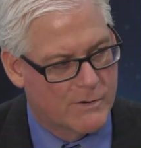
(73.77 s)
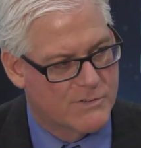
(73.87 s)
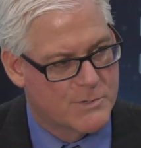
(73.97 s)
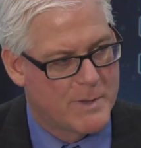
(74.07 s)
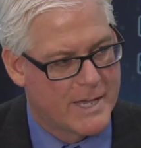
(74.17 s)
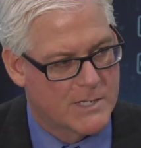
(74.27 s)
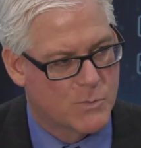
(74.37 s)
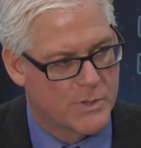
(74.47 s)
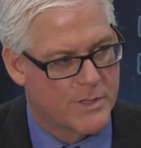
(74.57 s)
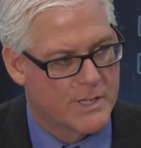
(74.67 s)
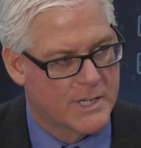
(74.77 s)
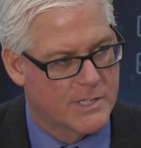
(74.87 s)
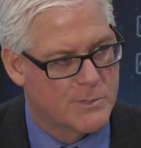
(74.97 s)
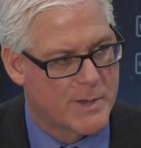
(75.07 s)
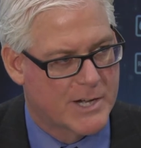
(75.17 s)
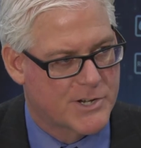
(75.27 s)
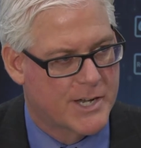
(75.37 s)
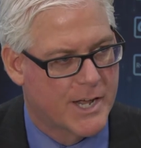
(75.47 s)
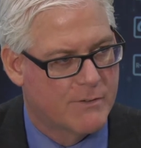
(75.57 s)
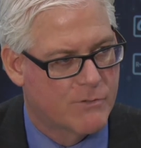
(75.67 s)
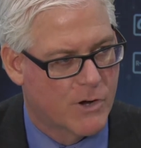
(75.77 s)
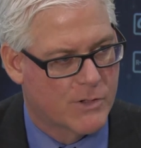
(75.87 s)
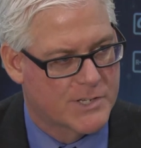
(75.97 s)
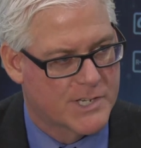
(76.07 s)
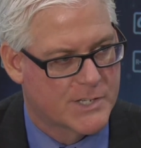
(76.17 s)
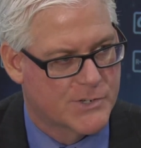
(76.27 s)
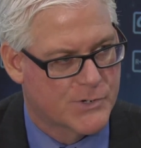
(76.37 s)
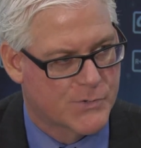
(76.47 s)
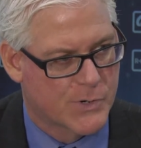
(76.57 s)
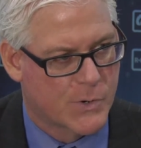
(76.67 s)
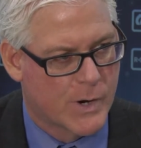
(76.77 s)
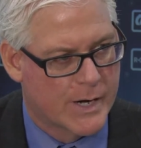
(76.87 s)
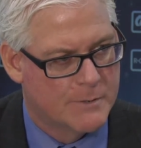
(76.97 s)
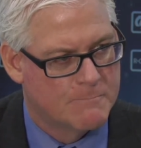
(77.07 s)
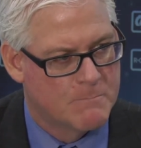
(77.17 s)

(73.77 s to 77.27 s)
of space within the inspection head for all the sensors required.